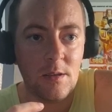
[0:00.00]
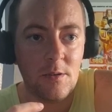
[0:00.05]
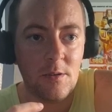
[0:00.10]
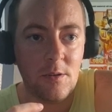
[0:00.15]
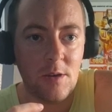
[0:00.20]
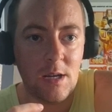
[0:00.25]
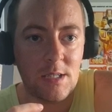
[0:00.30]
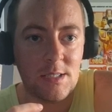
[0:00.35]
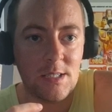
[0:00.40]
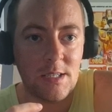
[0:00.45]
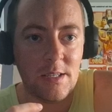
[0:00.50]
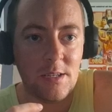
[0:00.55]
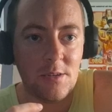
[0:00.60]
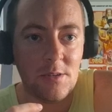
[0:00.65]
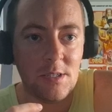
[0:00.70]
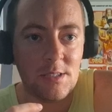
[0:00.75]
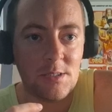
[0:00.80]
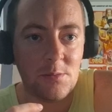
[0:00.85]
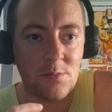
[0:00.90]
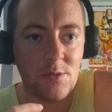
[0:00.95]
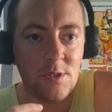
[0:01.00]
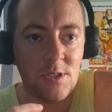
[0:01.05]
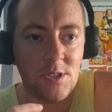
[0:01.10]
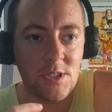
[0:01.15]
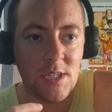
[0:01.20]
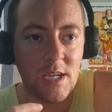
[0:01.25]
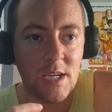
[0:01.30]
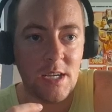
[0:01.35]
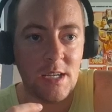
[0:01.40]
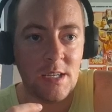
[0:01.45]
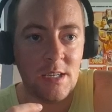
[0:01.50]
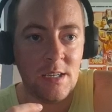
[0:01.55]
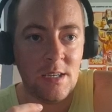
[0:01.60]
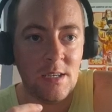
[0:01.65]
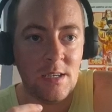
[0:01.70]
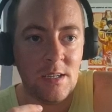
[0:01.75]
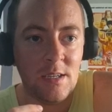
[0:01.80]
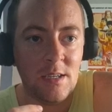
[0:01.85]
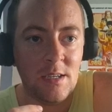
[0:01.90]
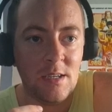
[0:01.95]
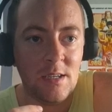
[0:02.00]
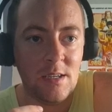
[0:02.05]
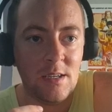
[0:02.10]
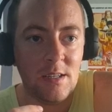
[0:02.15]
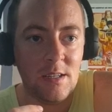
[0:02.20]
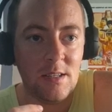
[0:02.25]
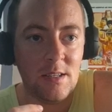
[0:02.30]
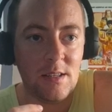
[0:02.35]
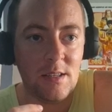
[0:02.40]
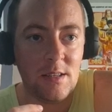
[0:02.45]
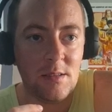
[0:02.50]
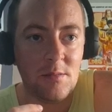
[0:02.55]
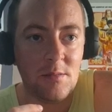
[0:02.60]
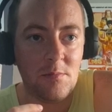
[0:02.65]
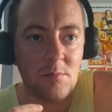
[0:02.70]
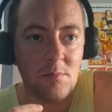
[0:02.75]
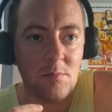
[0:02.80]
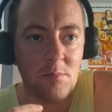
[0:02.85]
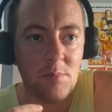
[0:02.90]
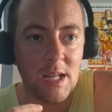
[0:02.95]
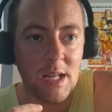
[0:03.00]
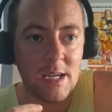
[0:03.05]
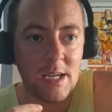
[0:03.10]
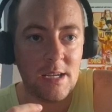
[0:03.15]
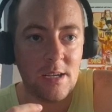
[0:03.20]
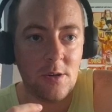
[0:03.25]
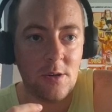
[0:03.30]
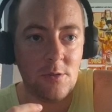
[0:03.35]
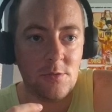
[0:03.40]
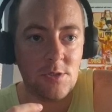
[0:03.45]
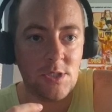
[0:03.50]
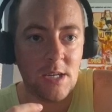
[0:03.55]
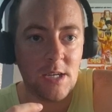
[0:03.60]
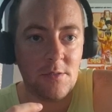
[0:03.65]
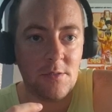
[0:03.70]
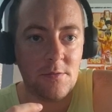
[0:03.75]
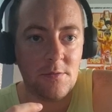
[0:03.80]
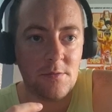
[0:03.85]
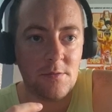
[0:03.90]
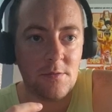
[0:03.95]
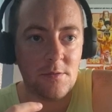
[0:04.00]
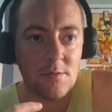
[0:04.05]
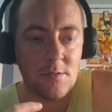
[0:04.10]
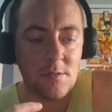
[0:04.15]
Oh, actually, no, let's appreciate Black Coat Geoff.